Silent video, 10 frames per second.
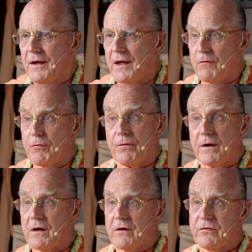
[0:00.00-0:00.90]
If you
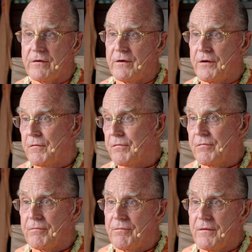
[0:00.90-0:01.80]
think I should live,
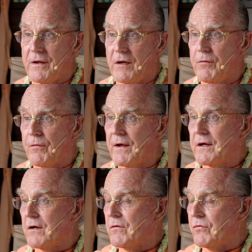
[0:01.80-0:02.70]
if you think
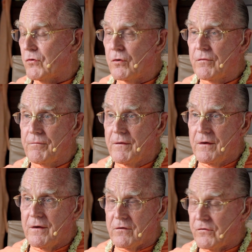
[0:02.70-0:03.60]
I deserve
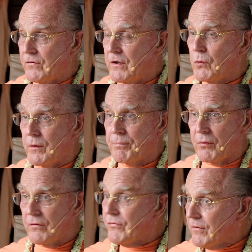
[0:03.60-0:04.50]
to see you in
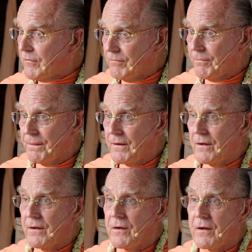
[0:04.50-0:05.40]
person,
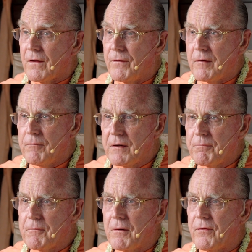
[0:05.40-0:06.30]
then meet
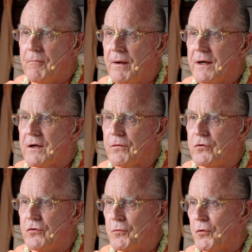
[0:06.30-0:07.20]
me by the bank of the
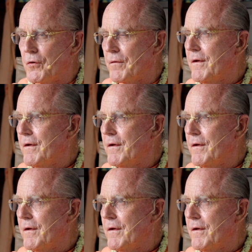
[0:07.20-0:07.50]
Jamuna,